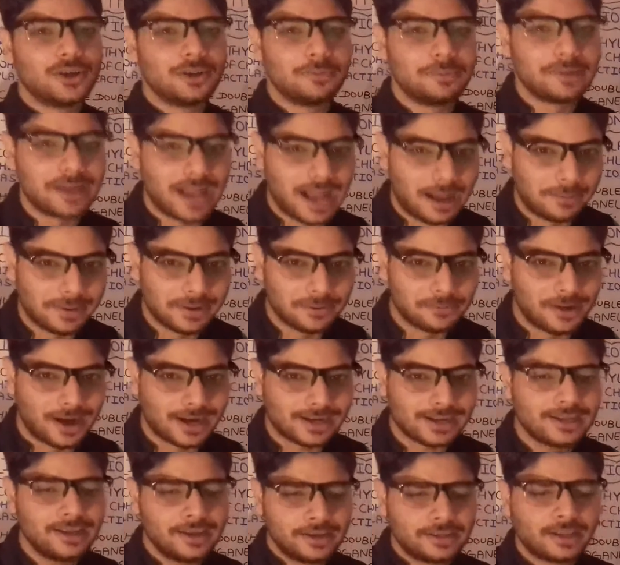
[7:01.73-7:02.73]
you will be having
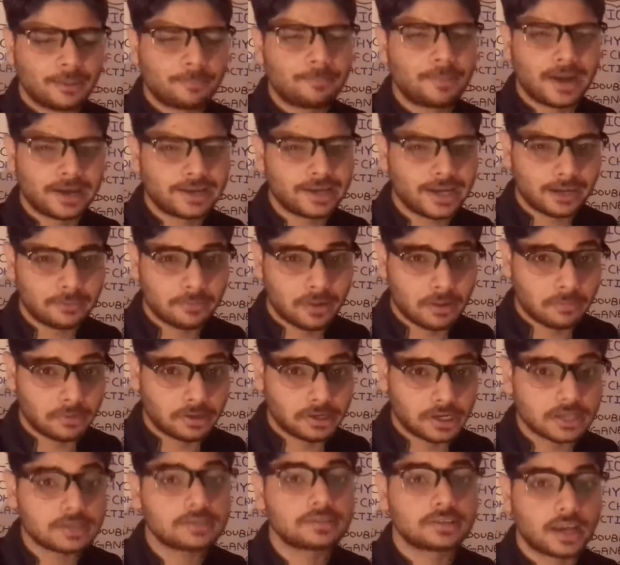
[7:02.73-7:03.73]
what? The flattened
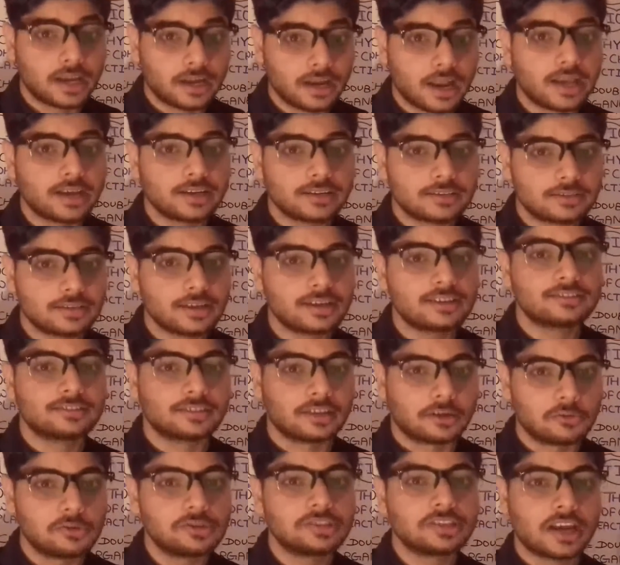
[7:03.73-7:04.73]
membranous sac-like
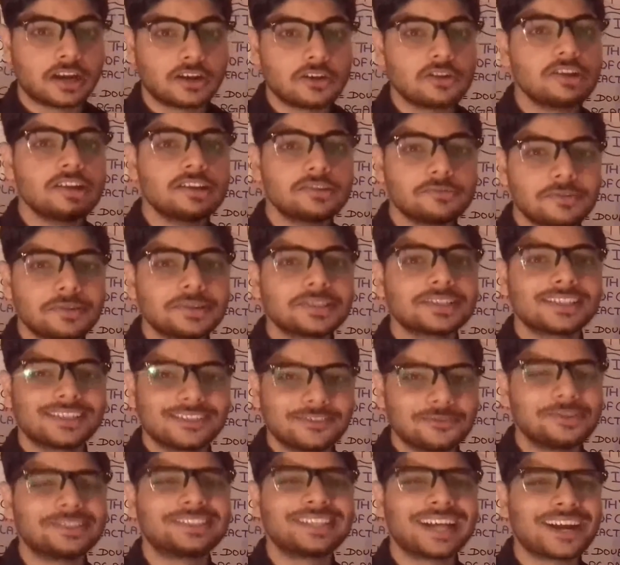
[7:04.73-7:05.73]
structure, which are known as
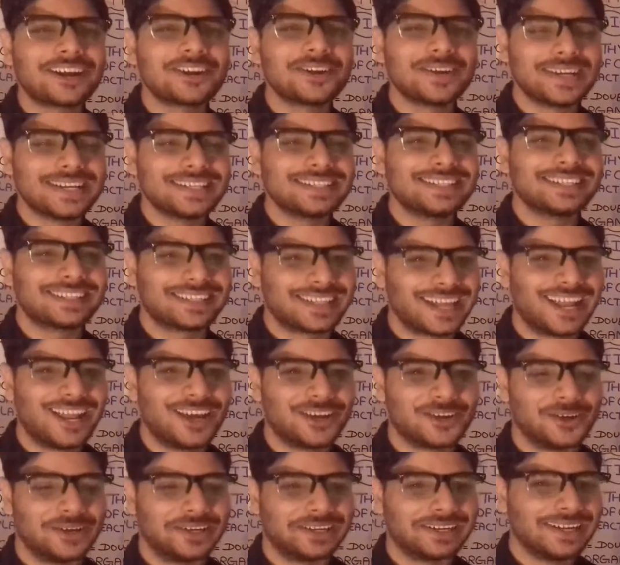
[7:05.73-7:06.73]
what? Which are known as the
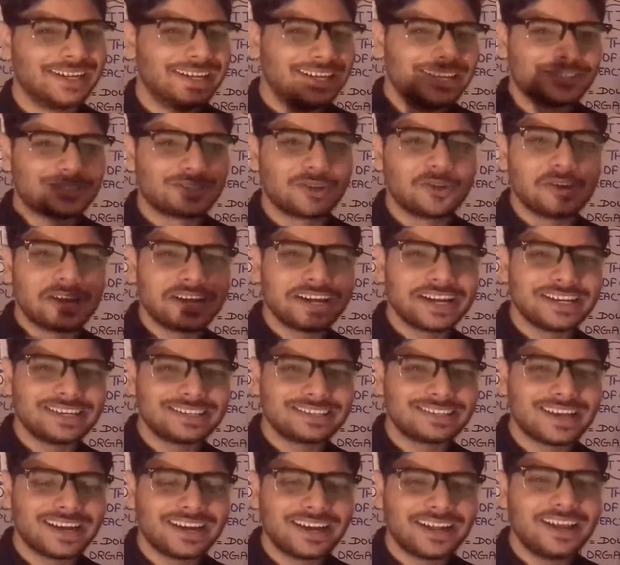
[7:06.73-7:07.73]
thylakoid. So you
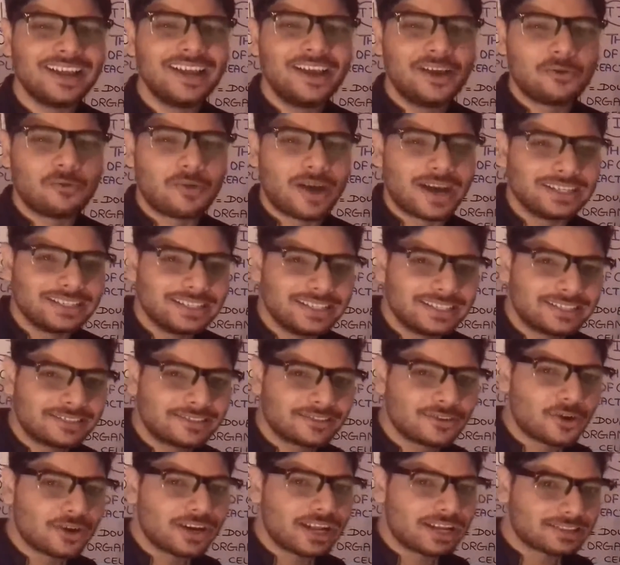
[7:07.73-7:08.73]
understand why
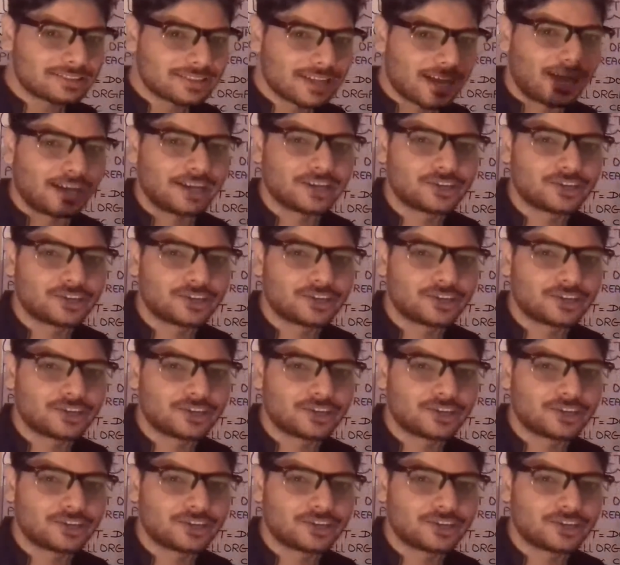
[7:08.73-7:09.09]
it known as the